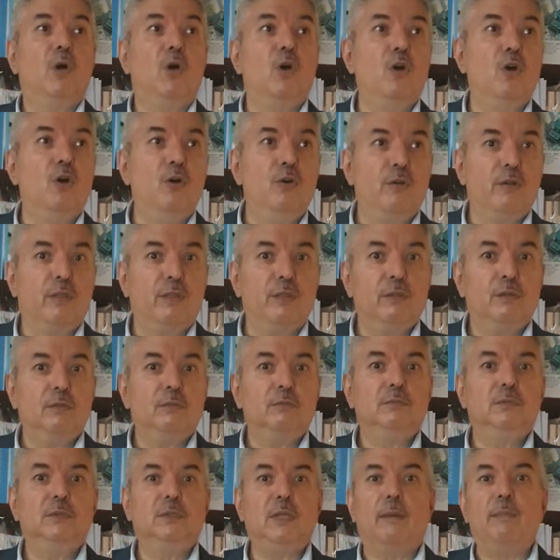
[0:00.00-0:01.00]

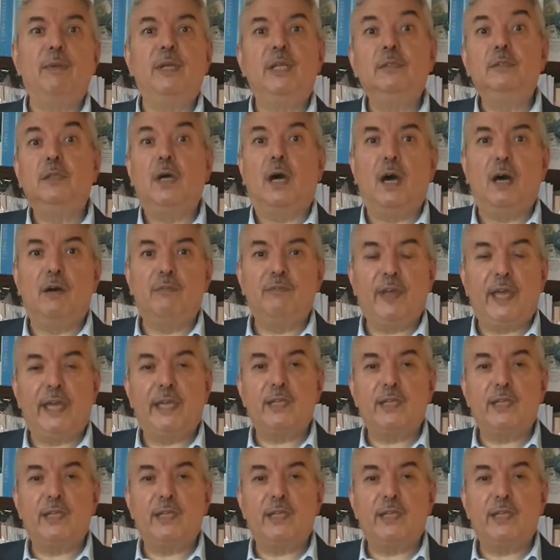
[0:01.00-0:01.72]
Earth, double and a half